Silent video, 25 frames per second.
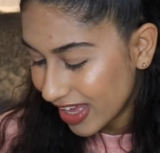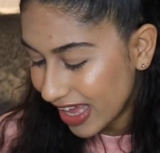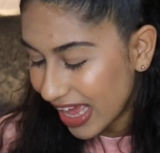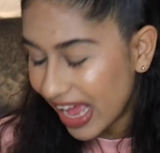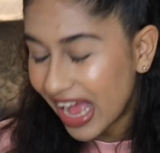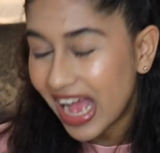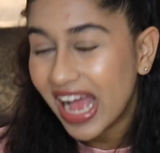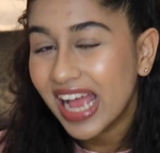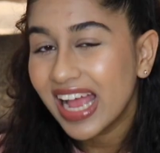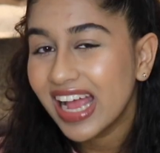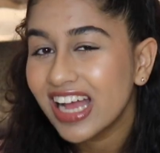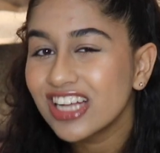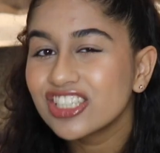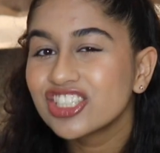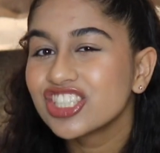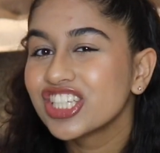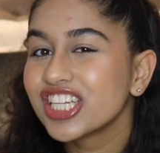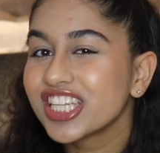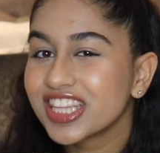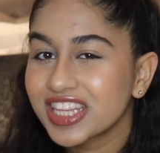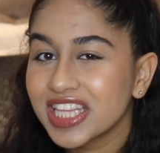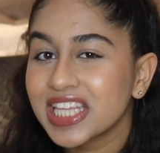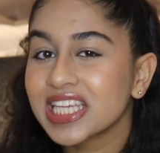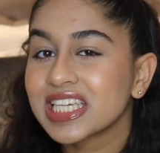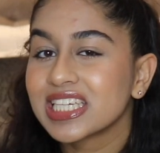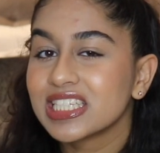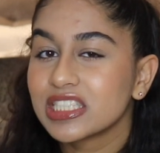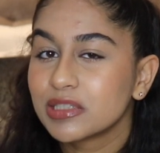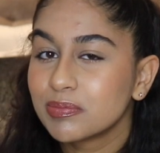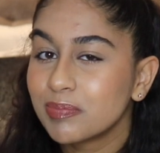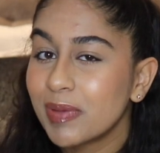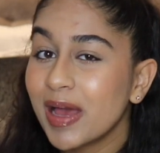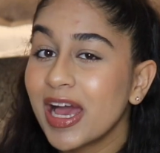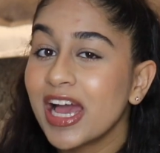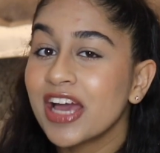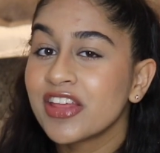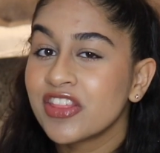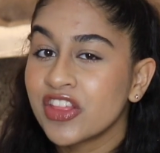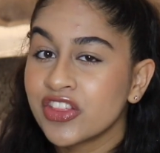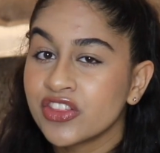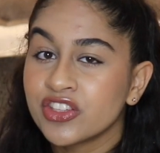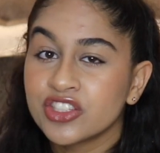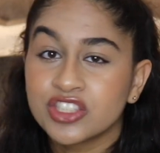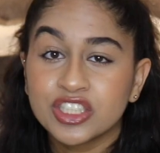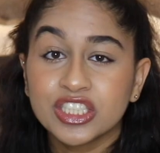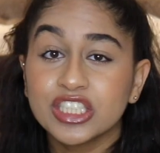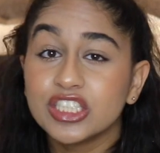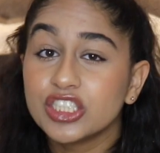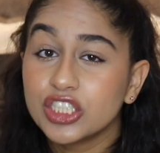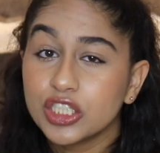I actually think it's better than the
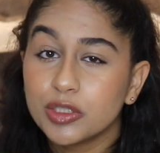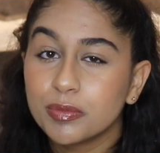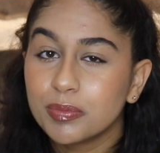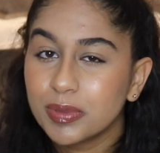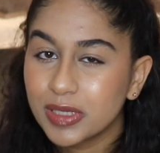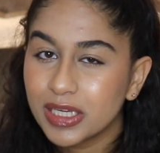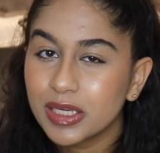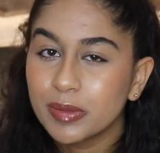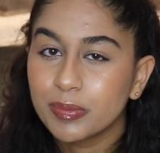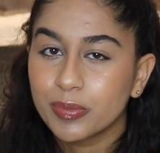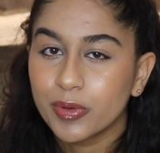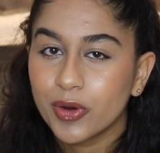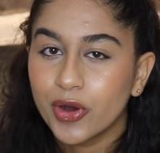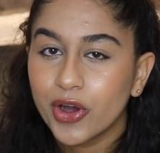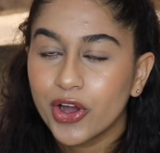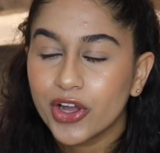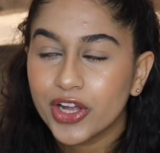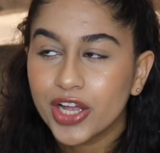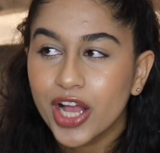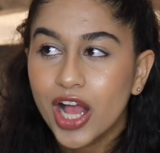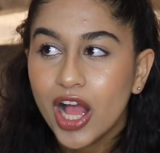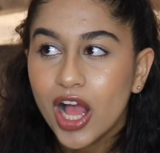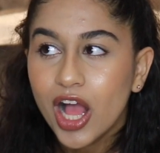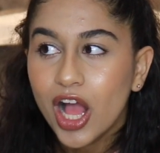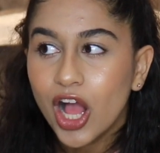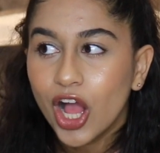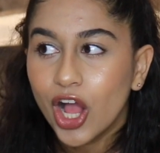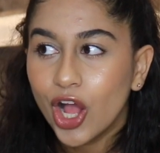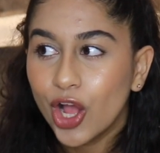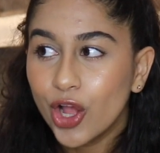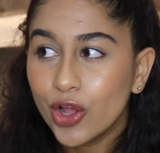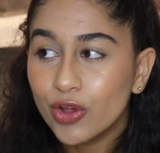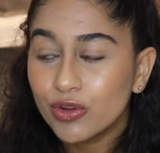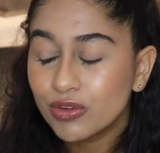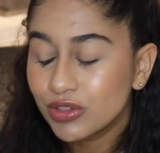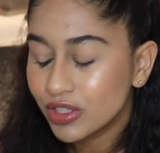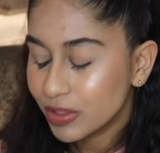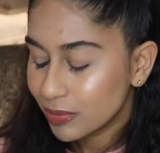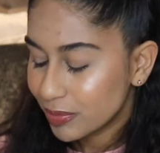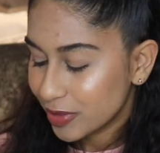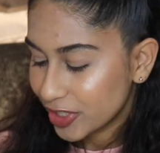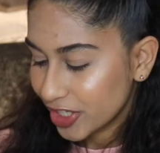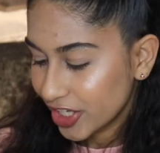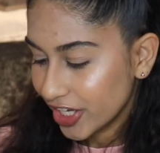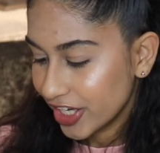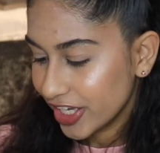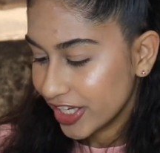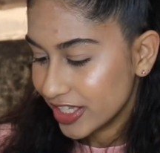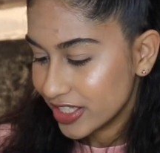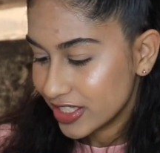CGP book, only
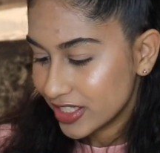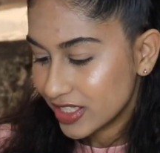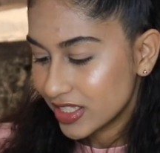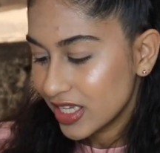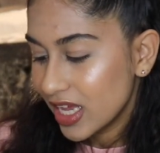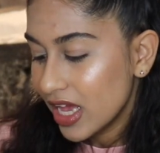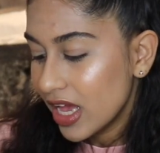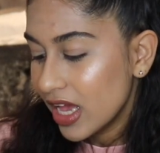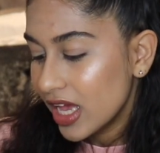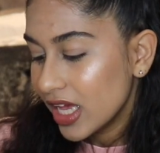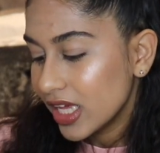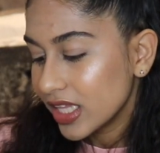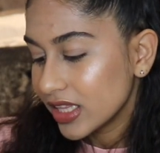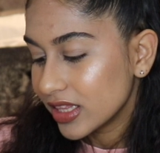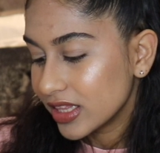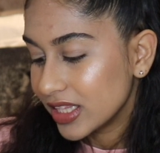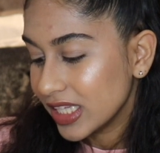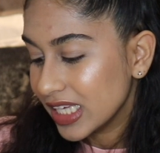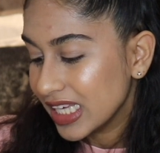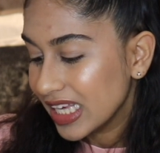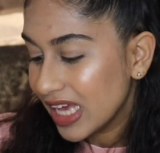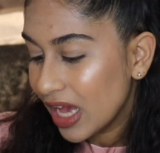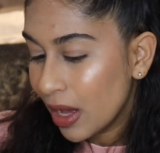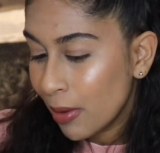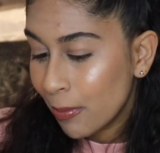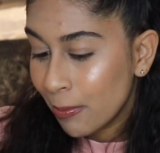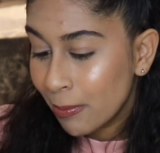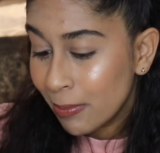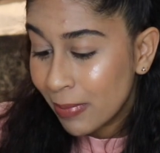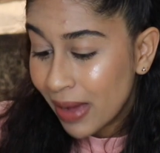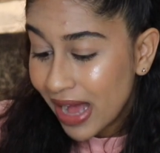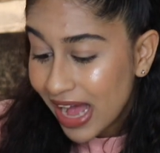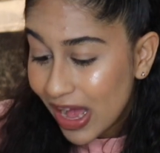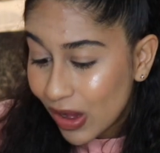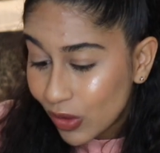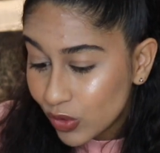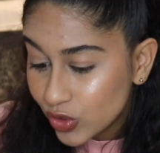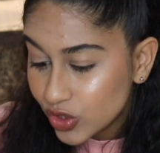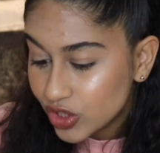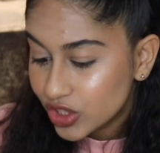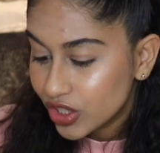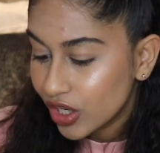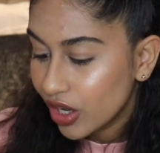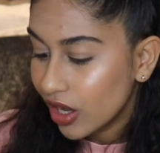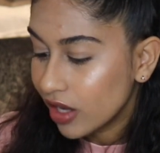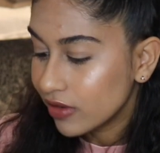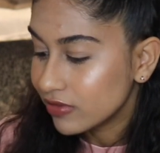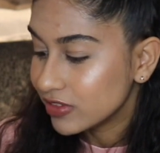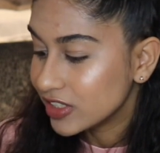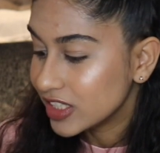because the amount
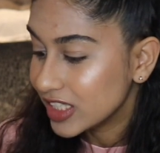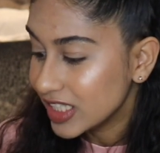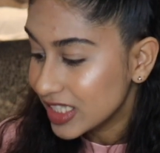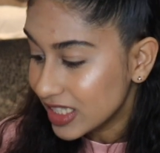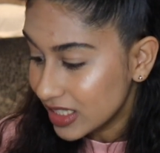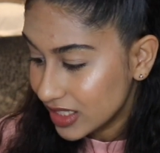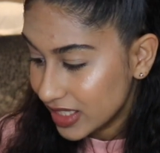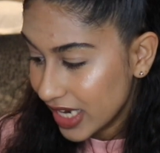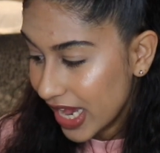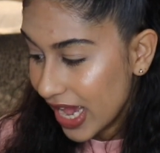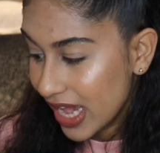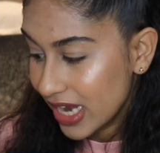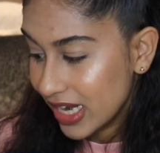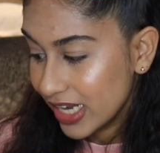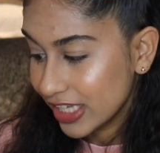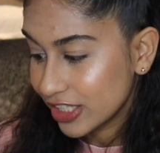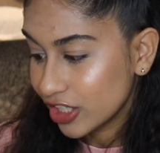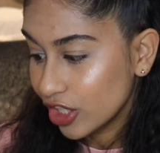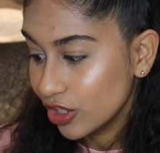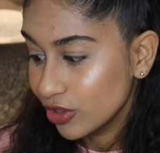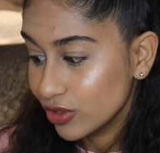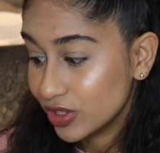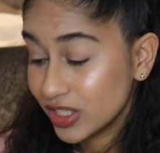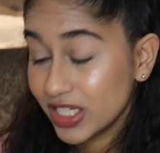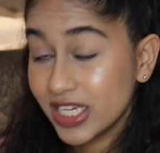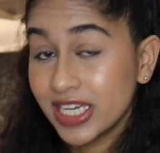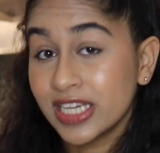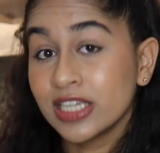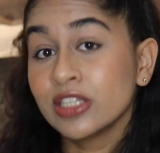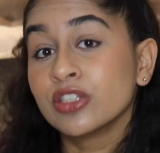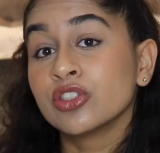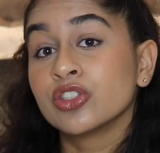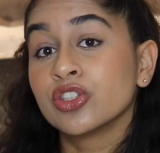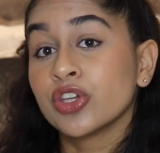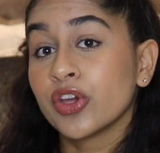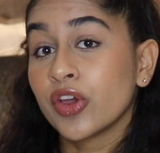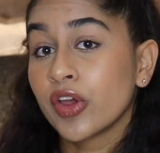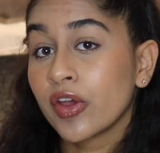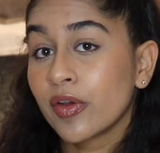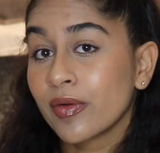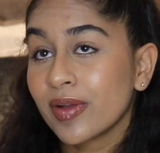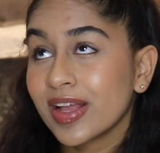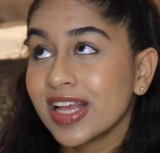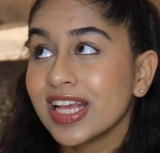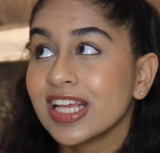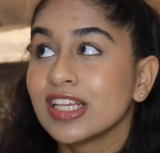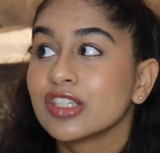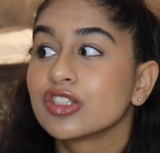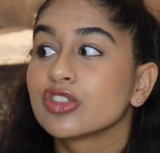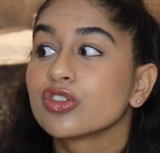of detail it goes into
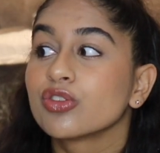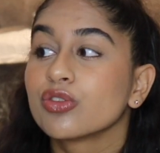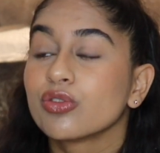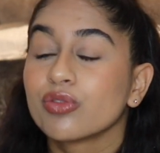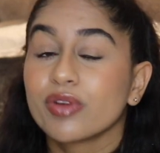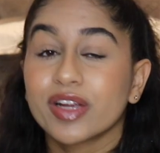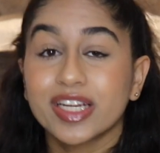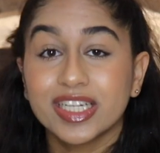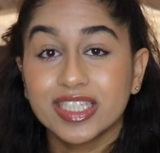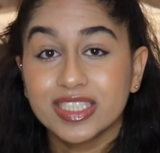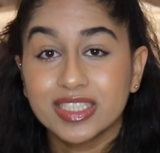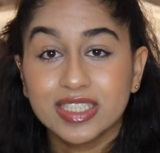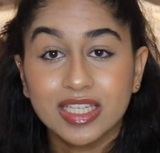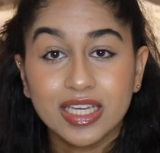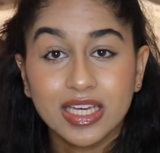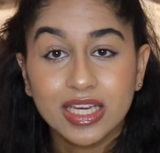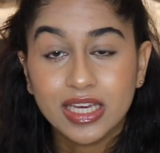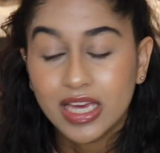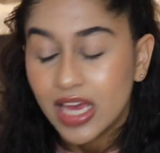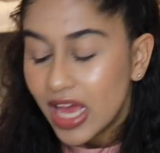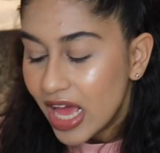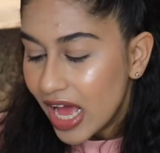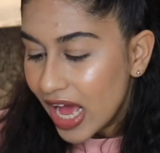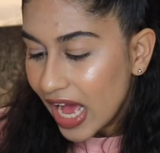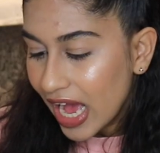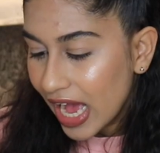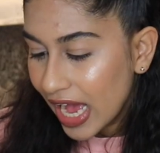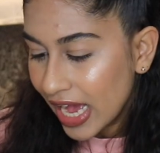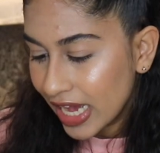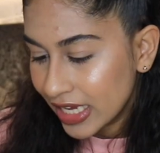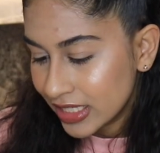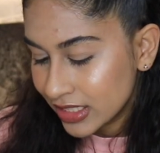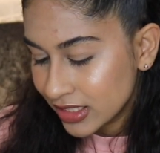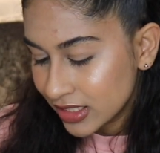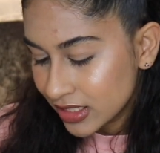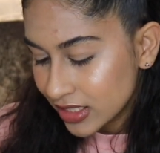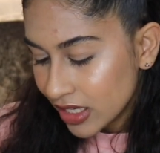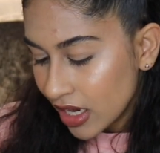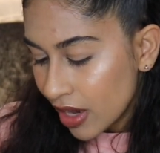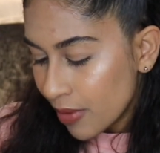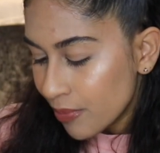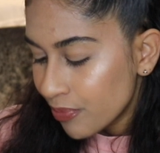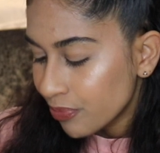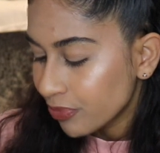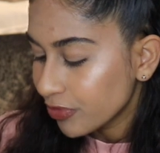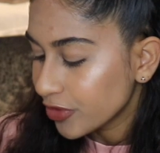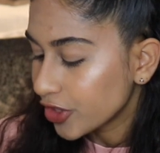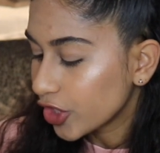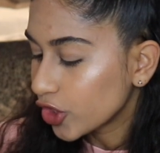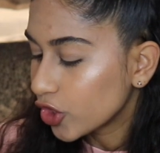is crazy. And
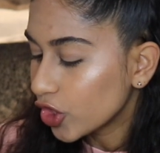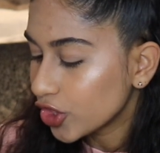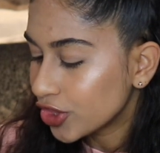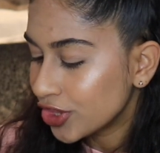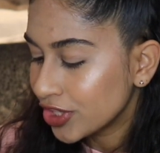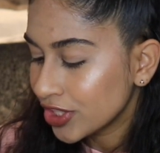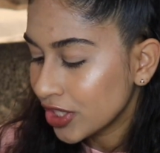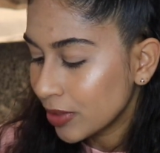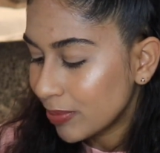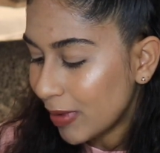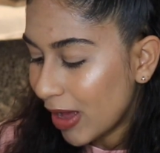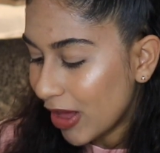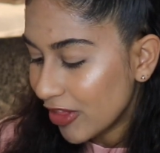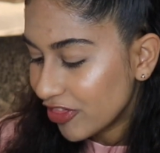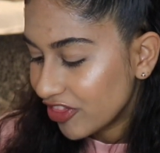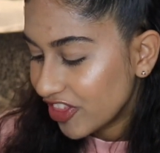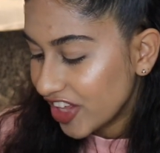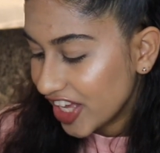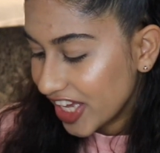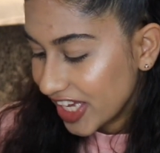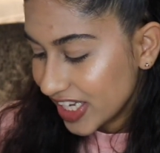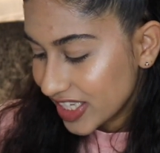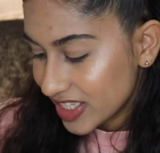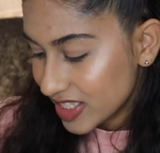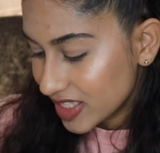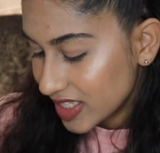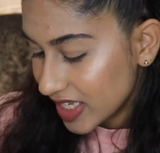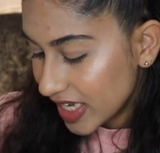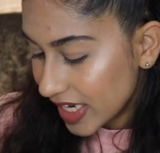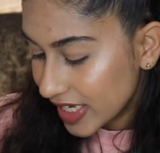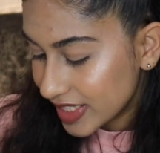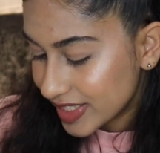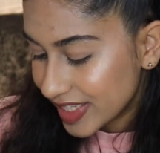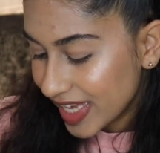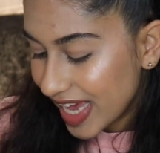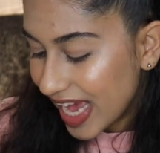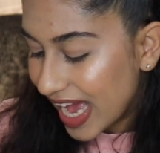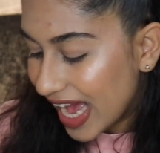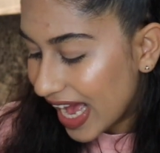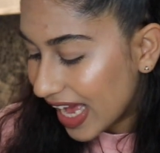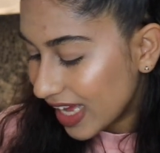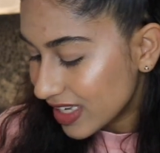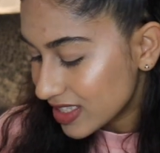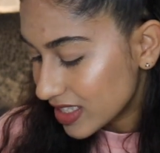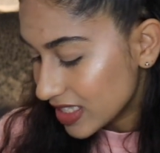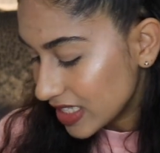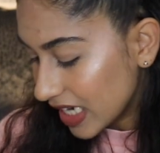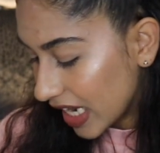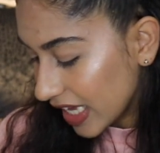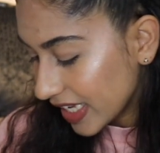the good thing about this is it
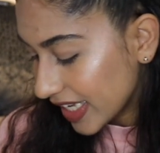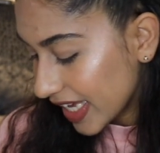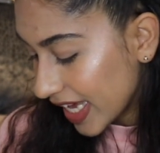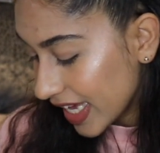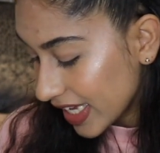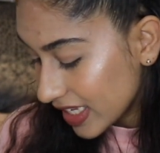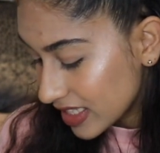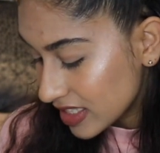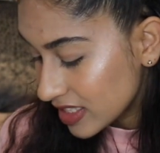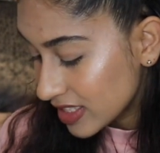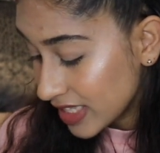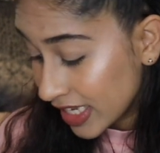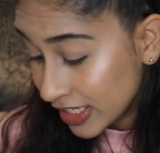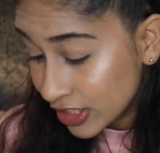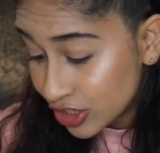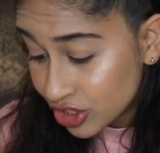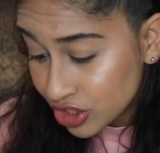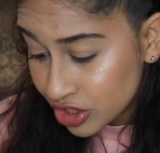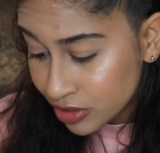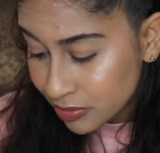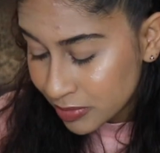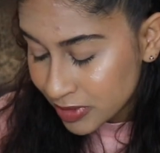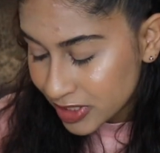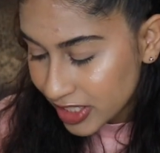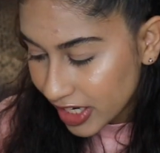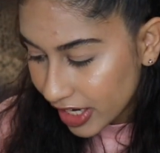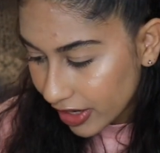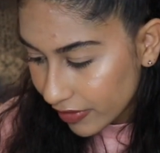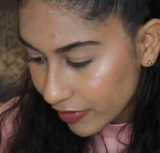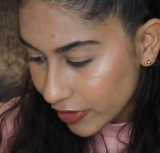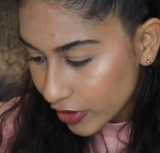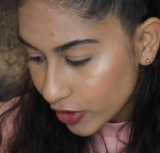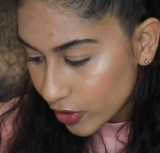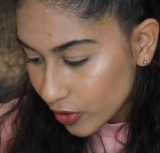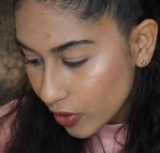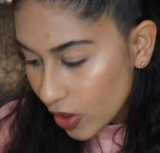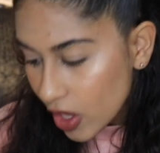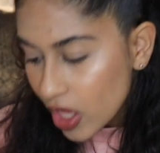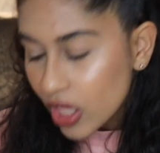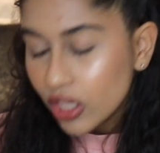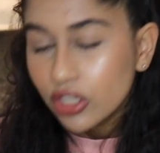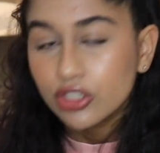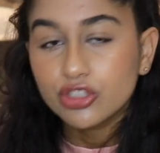has like extension material.